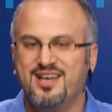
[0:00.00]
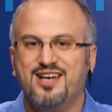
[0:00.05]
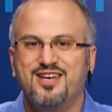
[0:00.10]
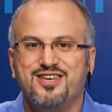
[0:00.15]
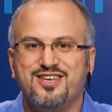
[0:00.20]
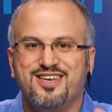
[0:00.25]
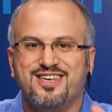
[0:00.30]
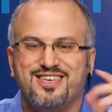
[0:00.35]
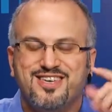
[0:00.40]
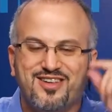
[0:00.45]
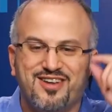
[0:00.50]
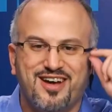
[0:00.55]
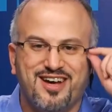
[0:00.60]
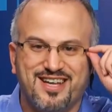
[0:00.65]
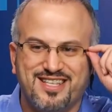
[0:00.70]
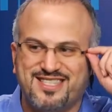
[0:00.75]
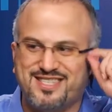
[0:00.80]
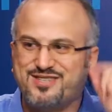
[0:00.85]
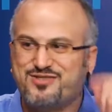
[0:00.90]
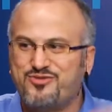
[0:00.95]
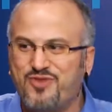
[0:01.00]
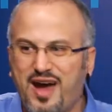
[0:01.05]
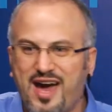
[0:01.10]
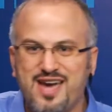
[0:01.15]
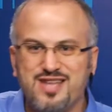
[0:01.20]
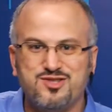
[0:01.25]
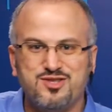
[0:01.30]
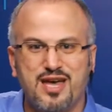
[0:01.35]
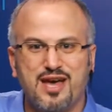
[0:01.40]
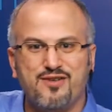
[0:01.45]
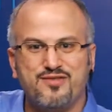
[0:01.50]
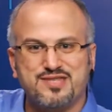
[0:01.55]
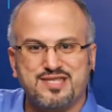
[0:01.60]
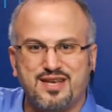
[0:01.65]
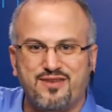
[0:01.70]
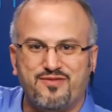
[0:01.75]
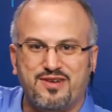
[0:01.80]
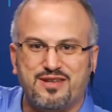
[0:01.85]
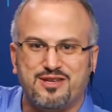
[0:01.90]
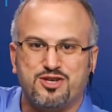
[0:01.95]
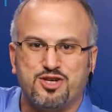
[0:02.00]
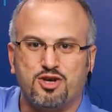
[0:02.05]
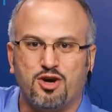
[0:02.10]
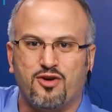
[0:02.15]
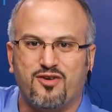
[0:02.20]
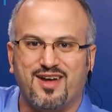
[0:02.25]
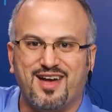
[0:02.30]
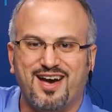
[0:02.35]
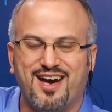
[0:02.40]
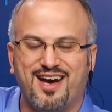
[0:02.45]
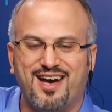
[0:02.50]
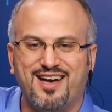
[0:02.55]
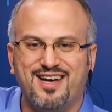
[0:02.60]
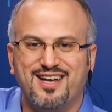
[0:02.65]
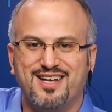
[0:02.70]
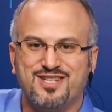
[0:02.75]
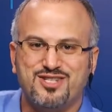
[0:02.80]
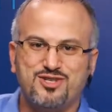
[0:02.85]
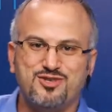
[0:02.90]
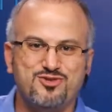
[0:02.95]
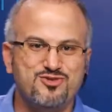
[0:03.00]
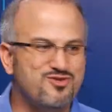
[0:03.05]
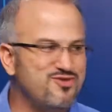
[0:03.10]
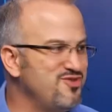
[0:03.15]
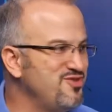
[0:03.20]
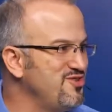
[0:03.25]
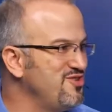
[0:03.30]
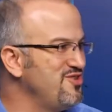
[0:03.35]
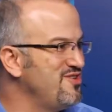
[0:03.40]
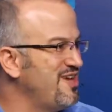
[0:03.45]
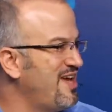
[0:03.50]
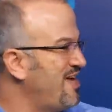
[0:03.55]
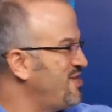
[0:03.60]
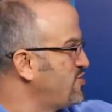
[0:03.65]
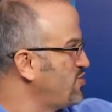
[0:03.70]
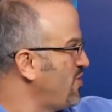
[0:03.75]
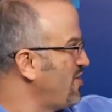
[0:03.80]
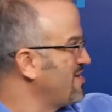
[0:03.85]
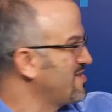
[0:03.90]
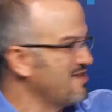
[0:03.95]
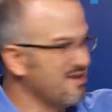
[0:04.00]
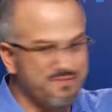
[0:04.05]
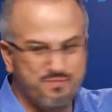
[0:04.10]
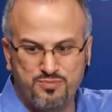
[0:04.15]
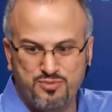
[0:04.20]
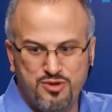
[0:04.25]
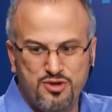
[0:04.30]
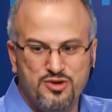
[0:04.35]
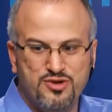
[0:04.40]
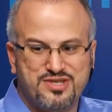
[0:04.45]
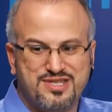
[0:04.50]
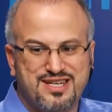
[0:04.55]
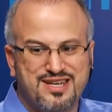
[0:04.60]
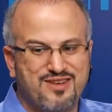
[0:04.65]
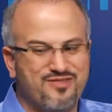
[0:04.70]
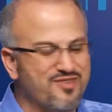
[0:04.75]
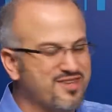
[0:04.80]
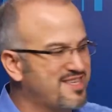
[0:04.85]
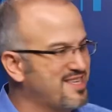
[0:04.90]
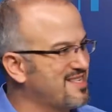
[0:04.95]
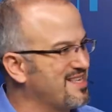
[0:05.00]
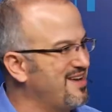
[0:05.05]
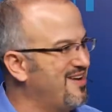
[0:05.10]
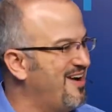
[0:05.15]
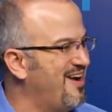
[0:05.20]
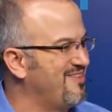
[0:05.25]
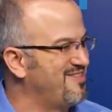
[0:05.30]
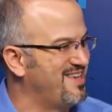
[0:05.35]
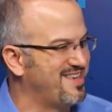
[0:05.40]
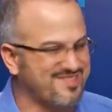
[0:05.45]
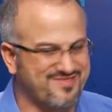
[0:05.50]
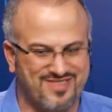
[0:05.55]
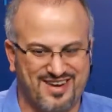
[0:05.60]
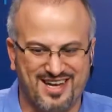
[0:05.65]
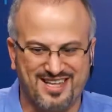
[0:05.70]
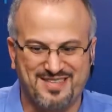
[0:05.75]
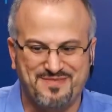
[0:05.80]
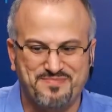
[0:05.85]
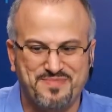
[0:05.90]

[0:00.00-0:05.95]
It's great to have someone in Korea to enjoying the blue screen which is around us, right?